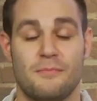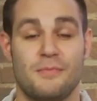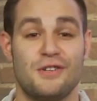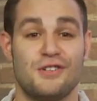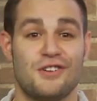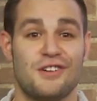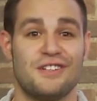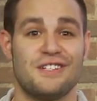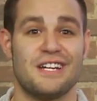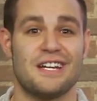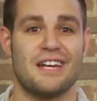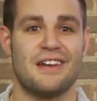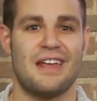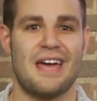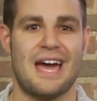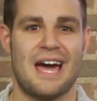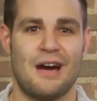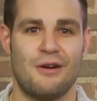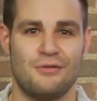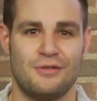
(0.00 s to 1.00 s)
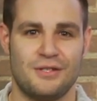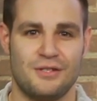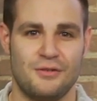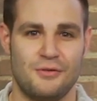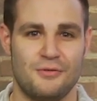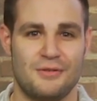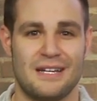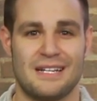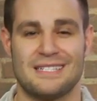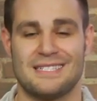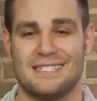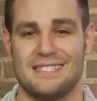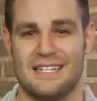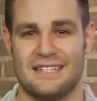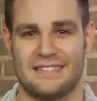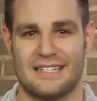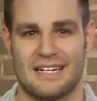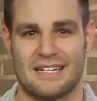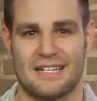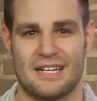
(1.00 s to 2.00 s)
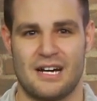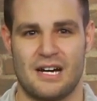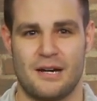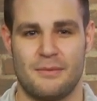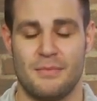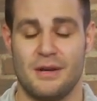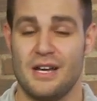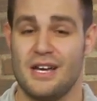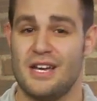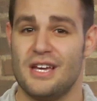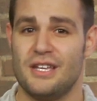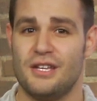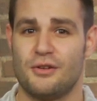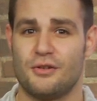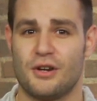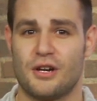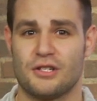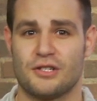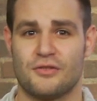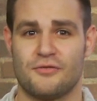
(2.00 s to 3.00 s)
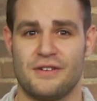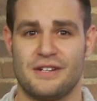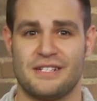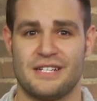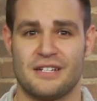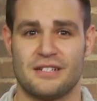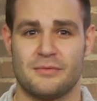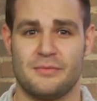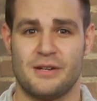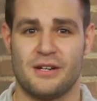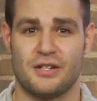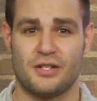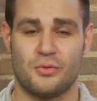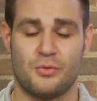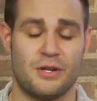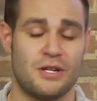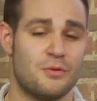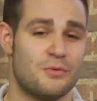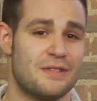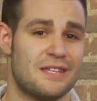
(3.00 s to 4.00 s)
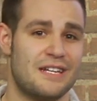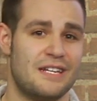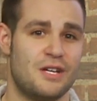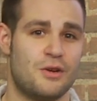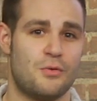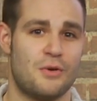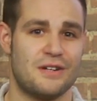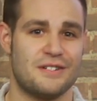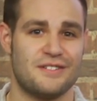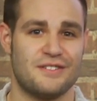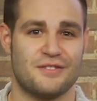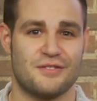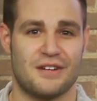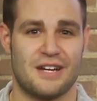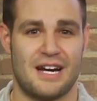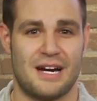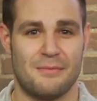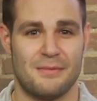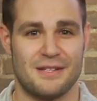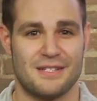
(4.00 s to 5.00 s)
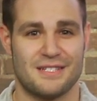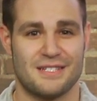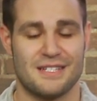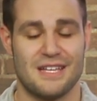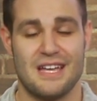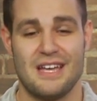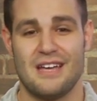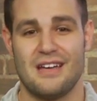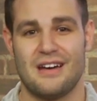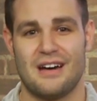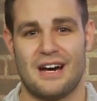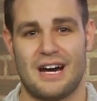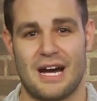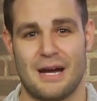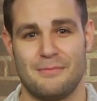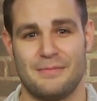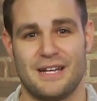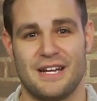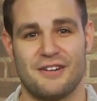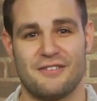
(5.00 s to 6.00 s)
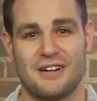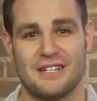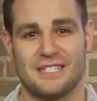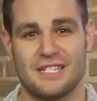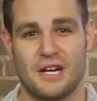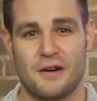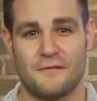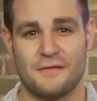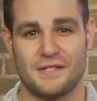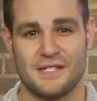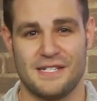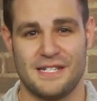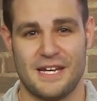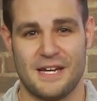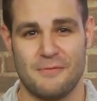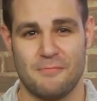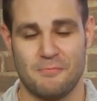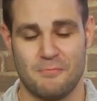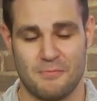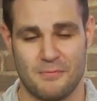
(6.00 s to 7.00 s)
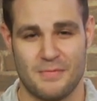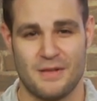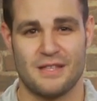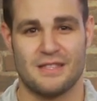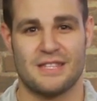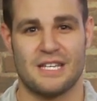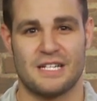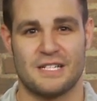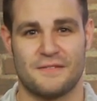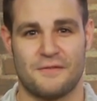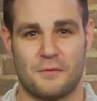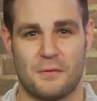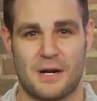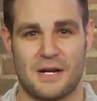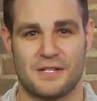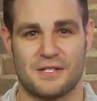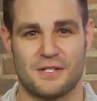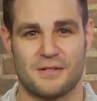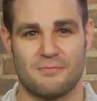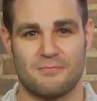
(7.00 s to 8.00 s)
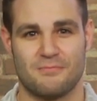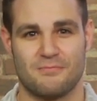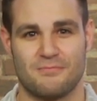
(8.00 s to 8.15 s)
be sure to check out how to dot C net dot com. You can also reach out to me on Twitter with any questions or comments. I'm Dan Graziano for C net. Thanks for watching.